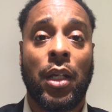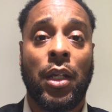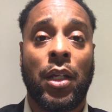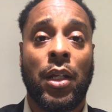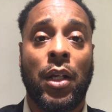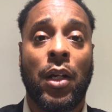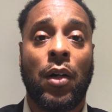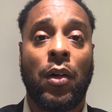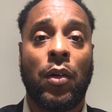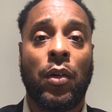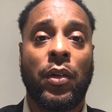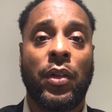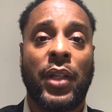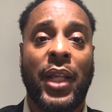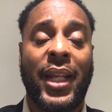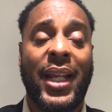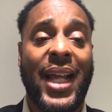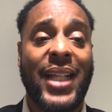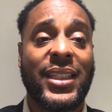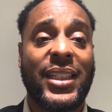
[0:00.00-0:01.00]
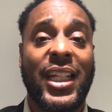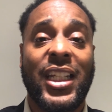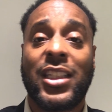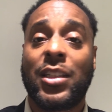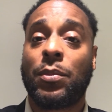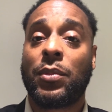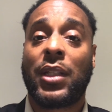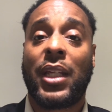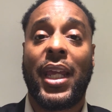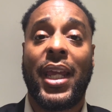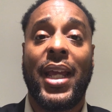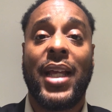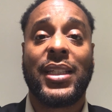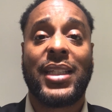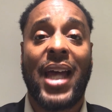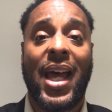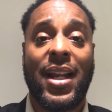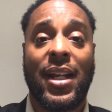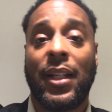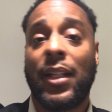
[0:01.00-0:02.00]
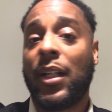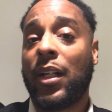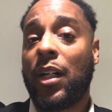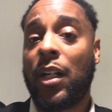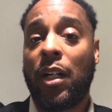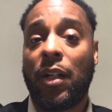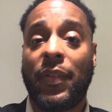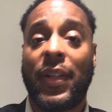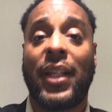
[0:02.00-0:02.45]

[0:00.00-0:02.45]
You know, they're not teaching kids how to love.